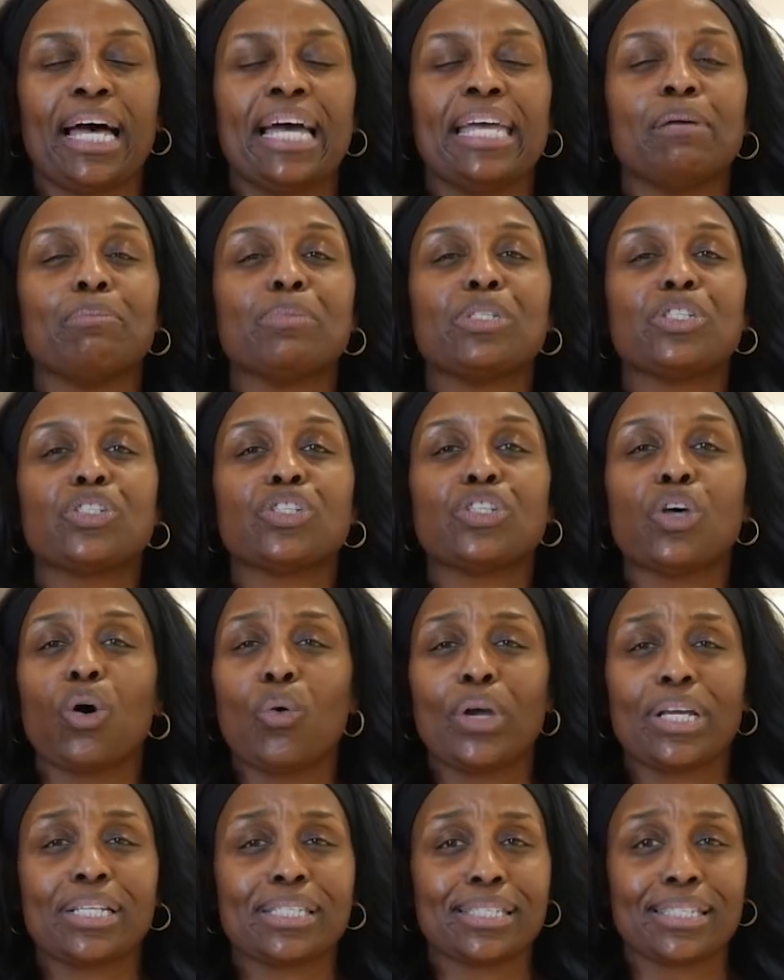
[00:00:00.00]
I am
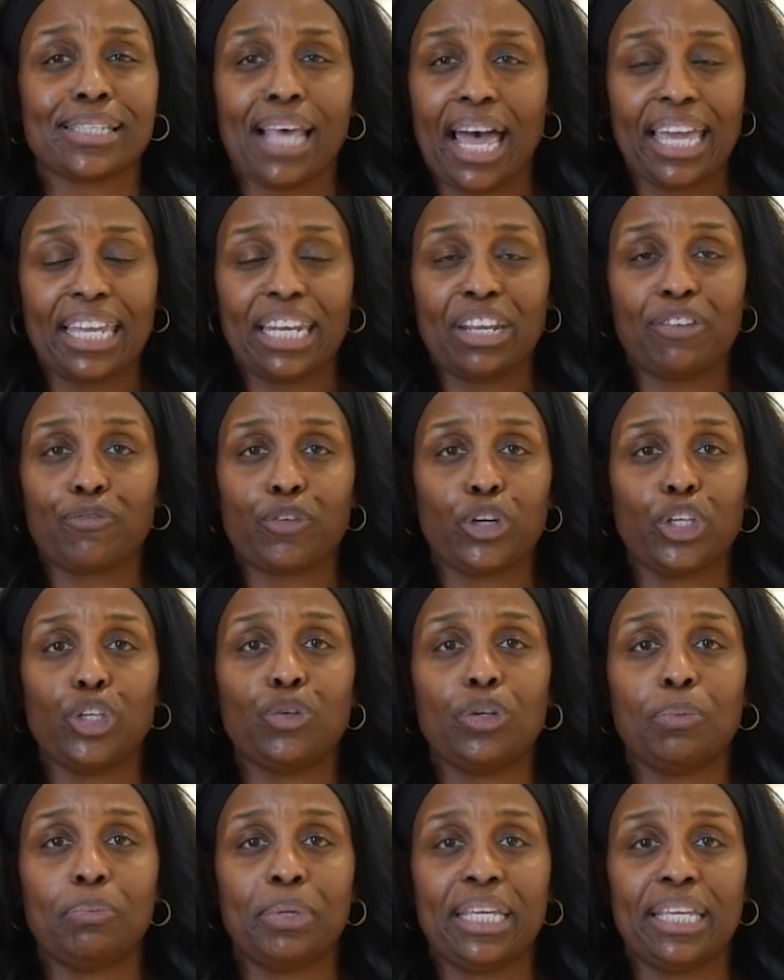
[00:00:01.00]
so excited for
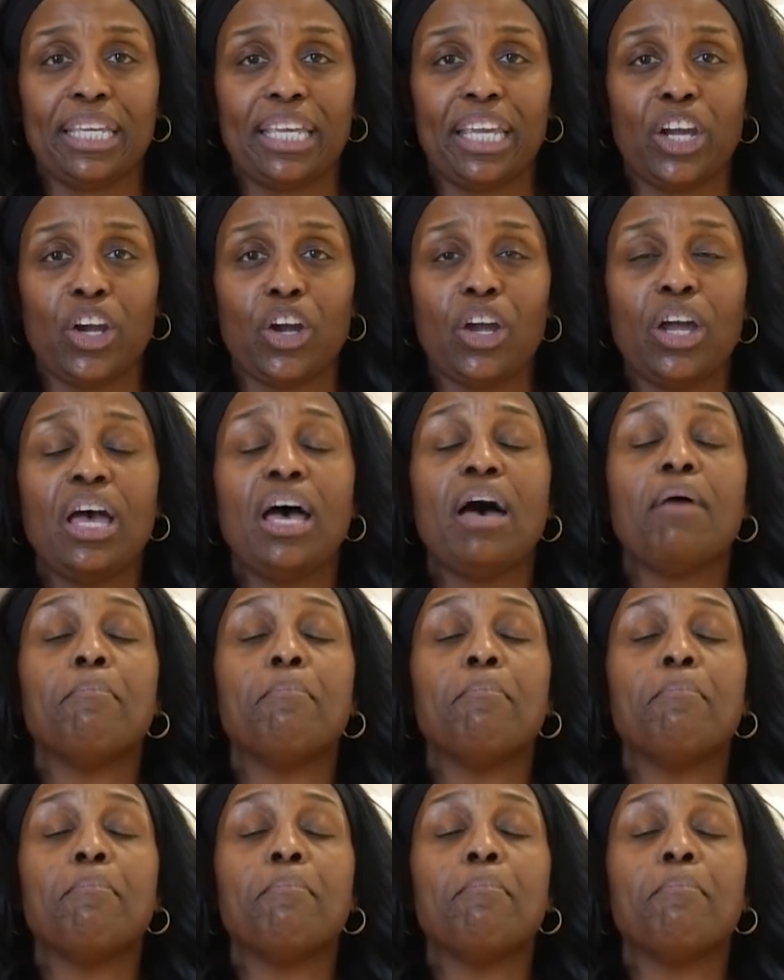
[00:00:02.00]
you to be here.